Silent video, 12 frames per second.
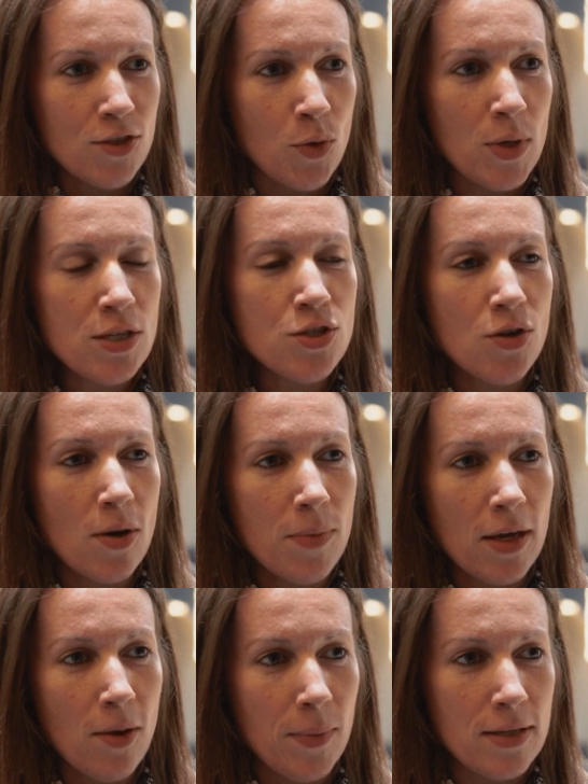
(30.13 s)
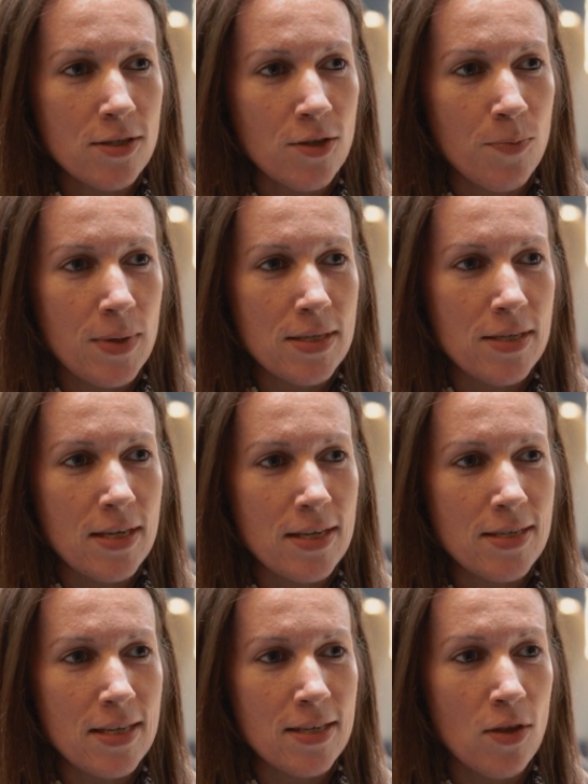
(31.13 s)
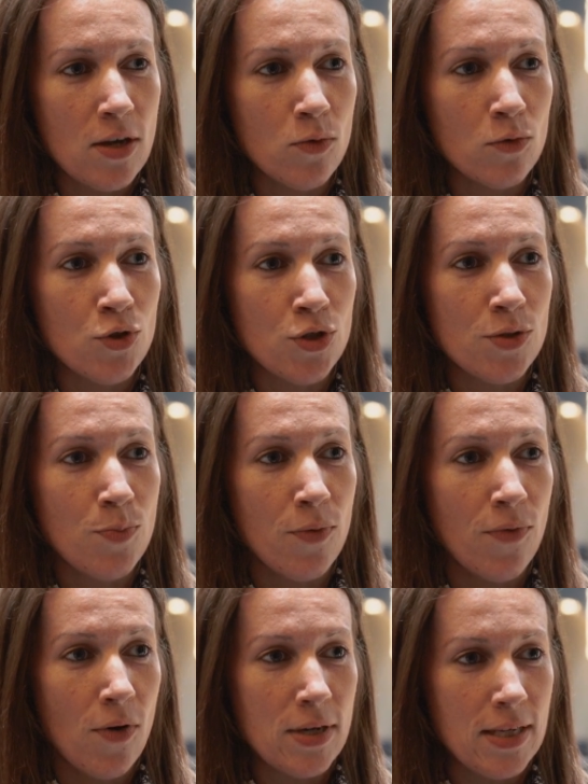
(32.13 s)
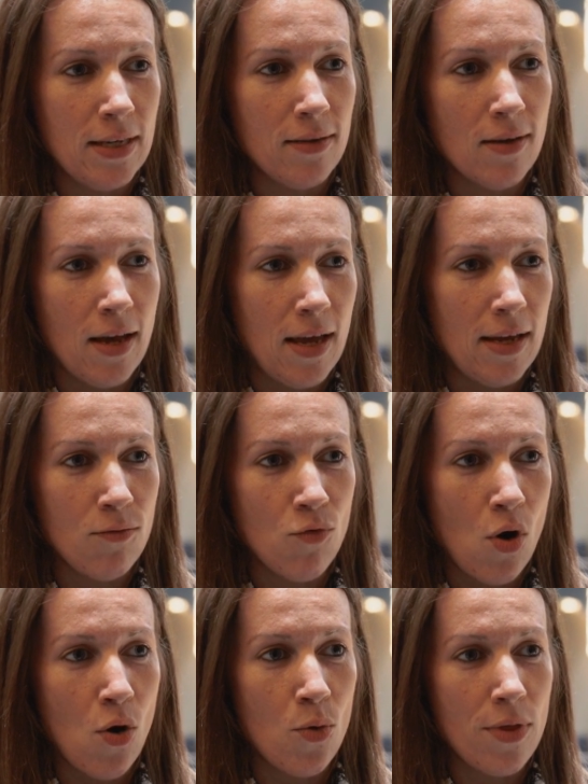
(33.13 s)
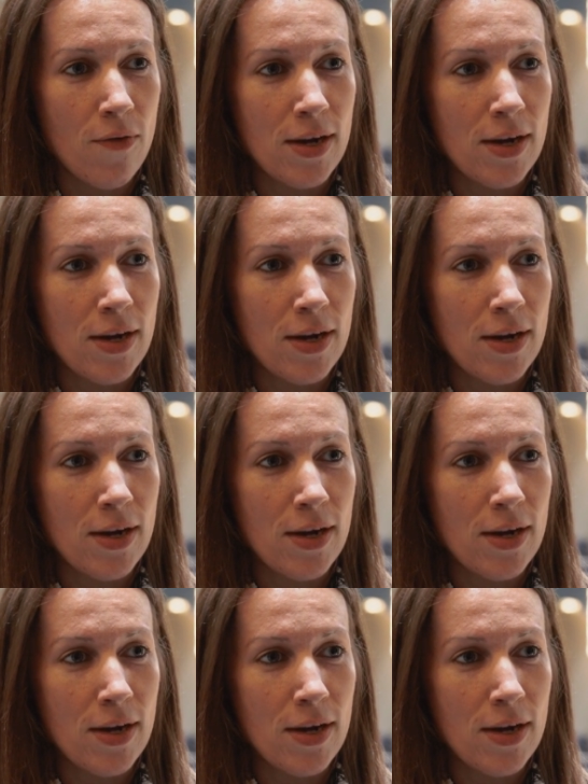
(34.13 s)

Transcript: So each time they're coming into the business, they're not just providing a role,